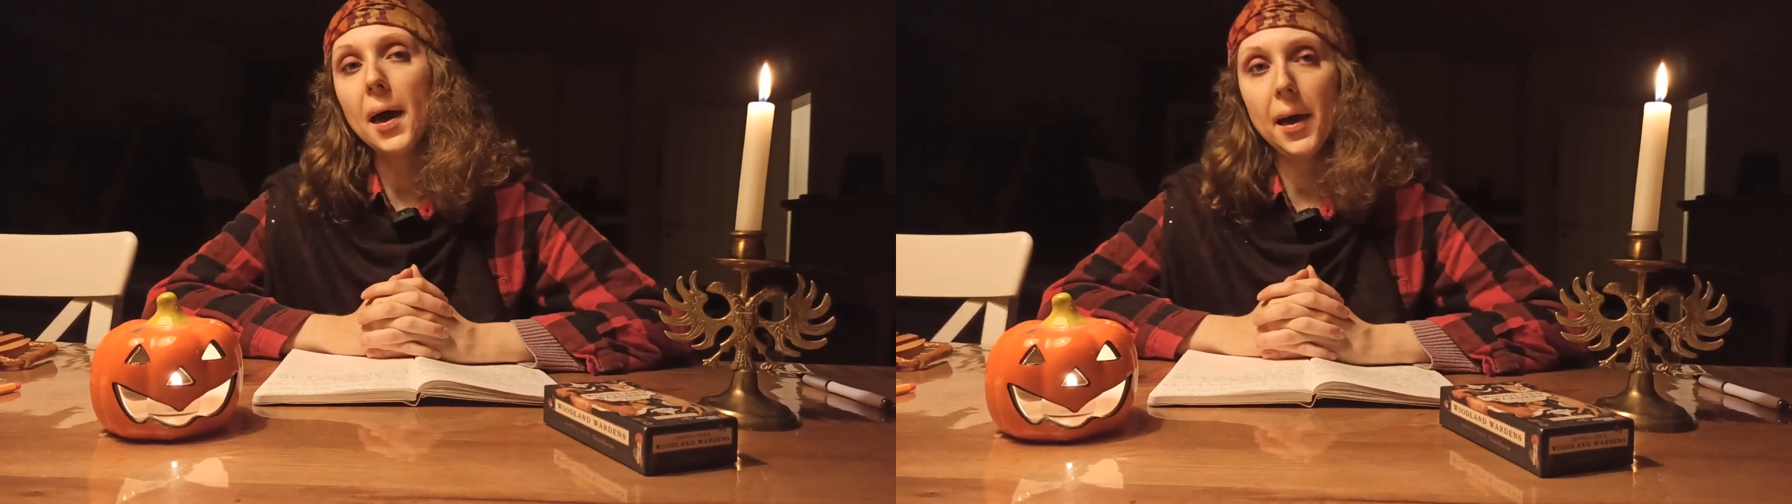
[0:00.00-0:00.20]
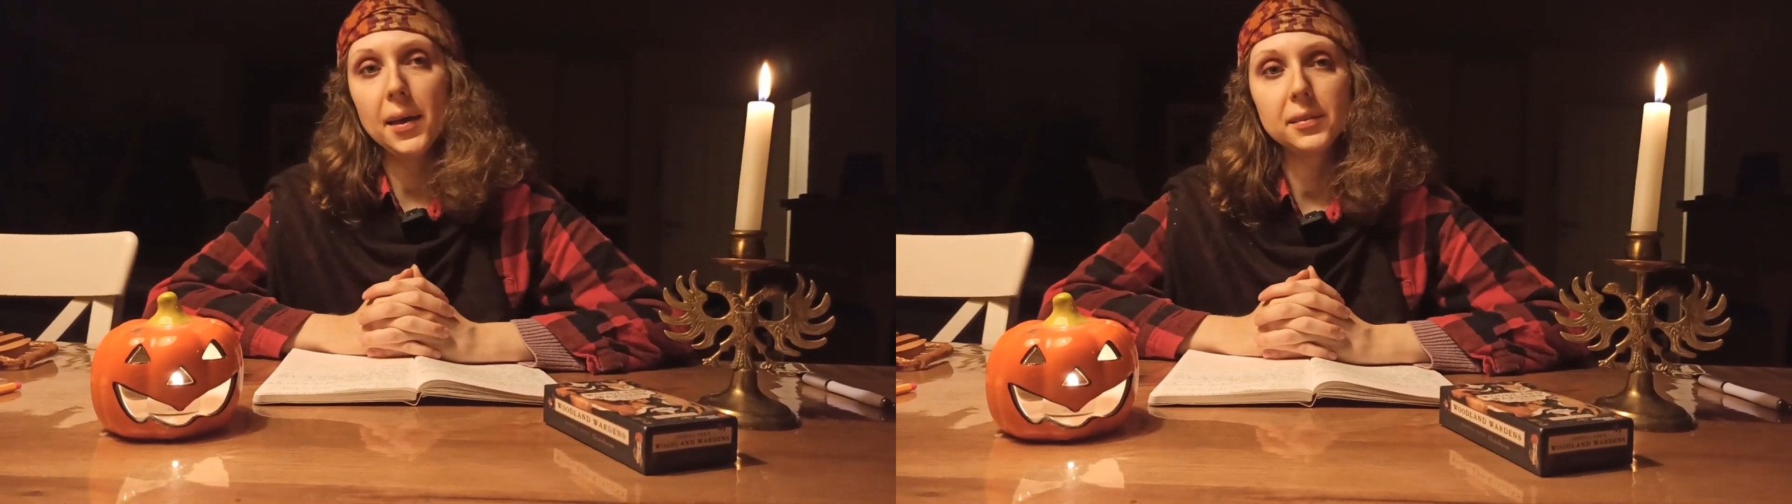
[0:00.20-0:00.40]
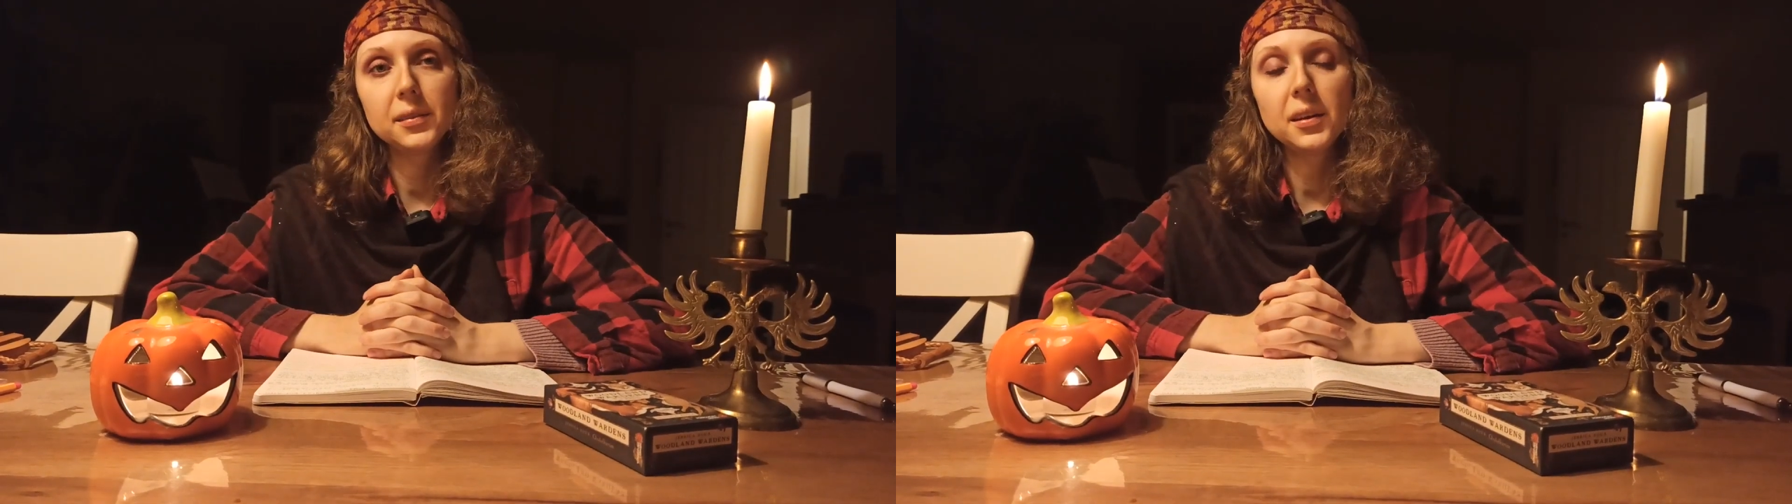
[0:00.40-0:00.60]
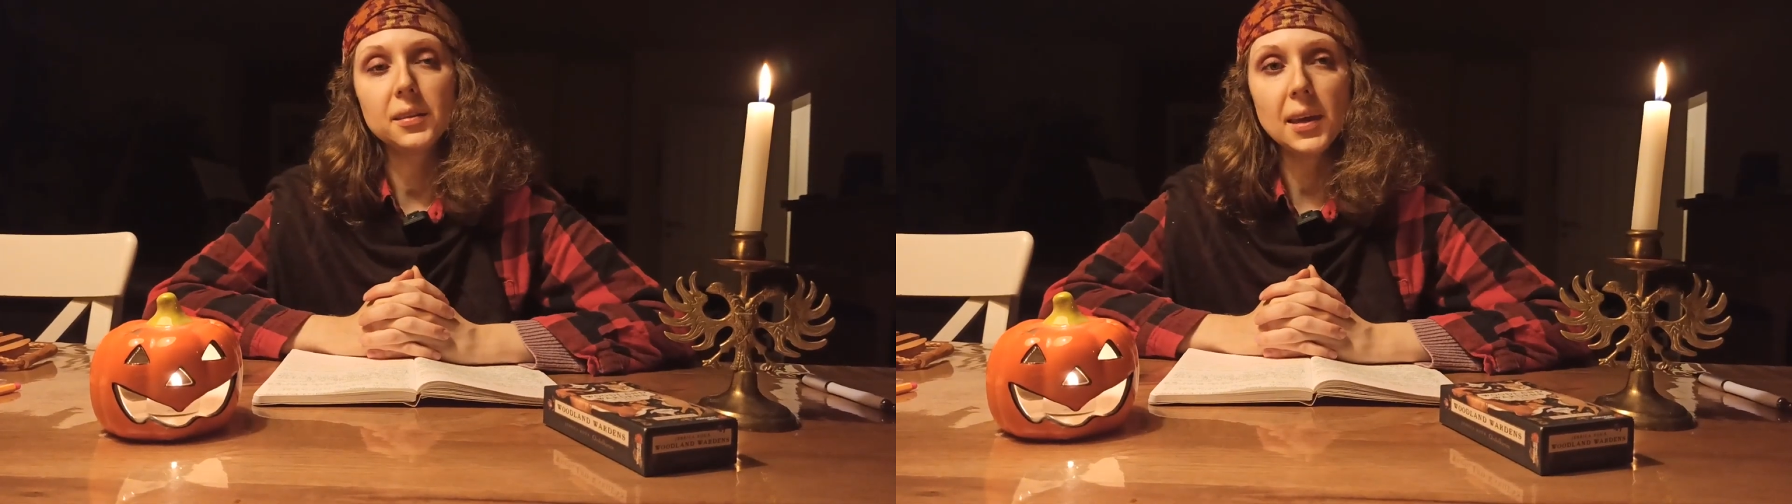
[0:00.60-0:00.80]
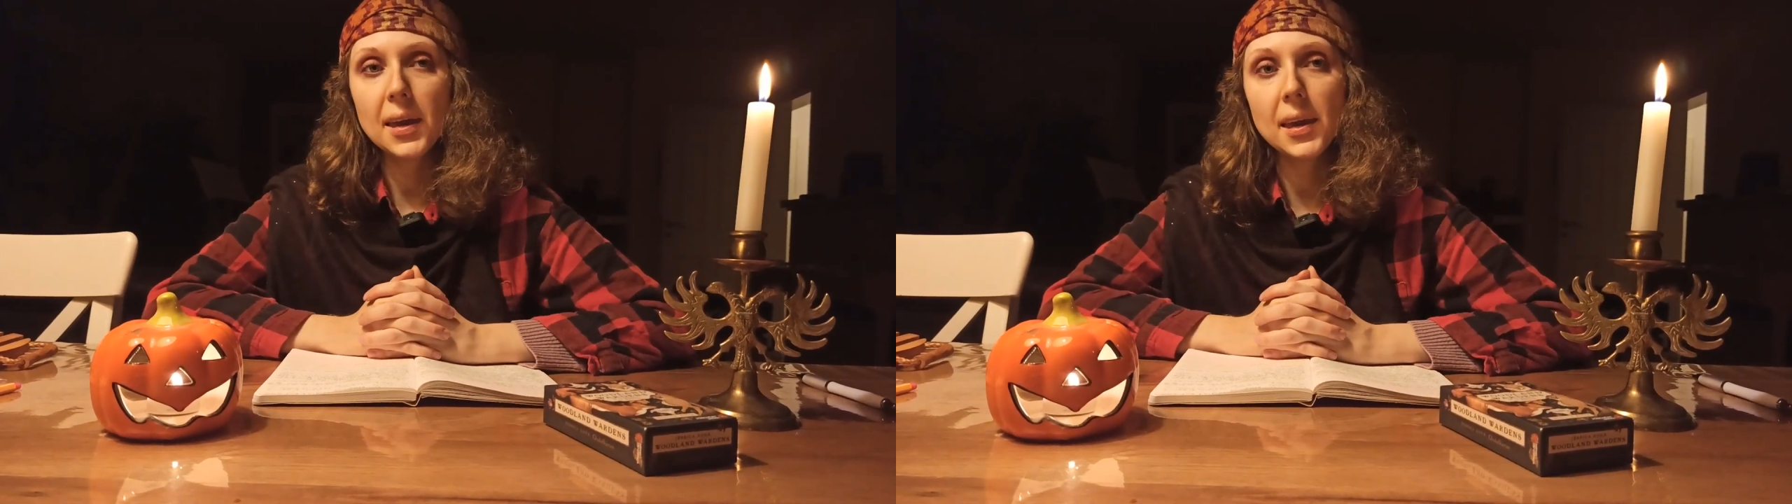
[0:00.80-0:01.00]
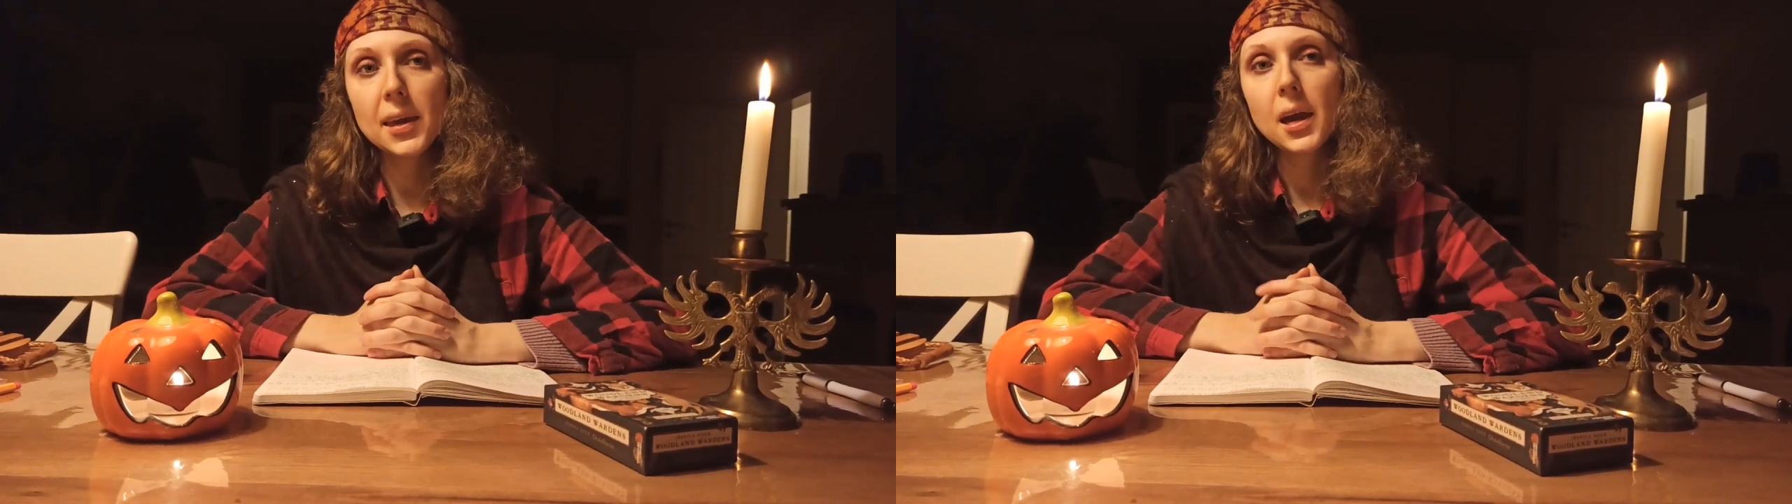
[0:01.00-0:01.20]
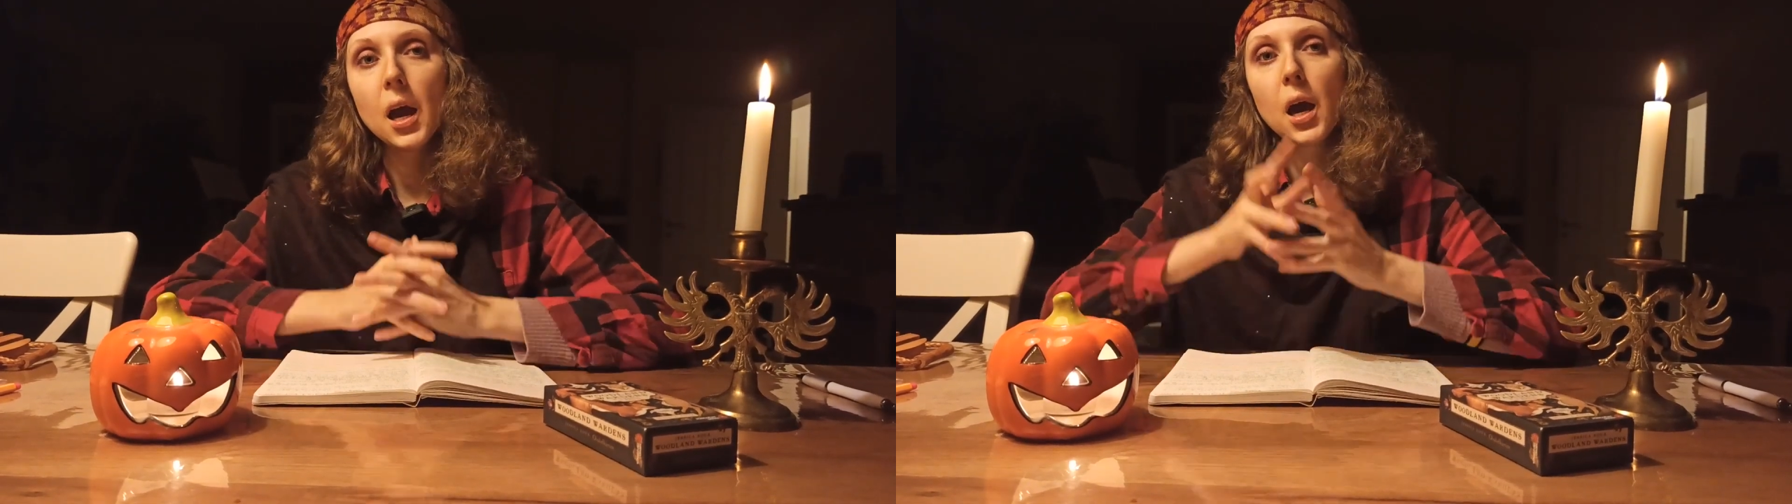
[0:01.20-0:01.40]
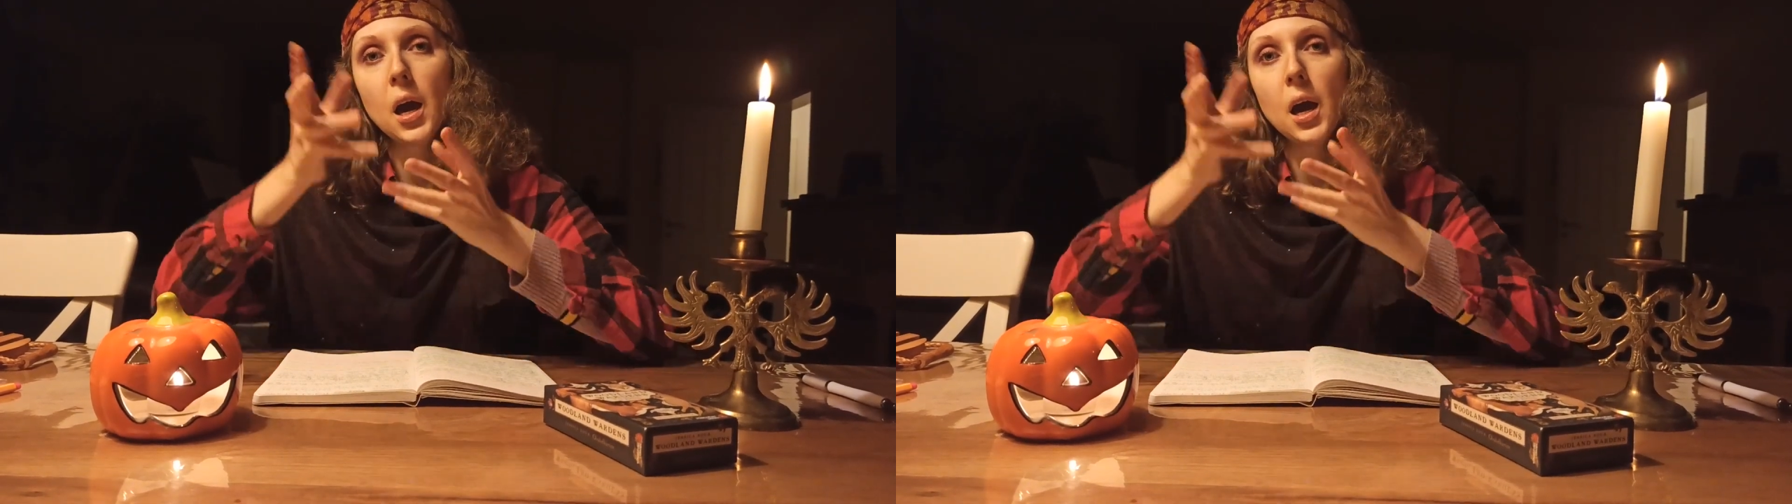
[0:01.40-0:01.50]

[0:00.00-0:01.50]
and they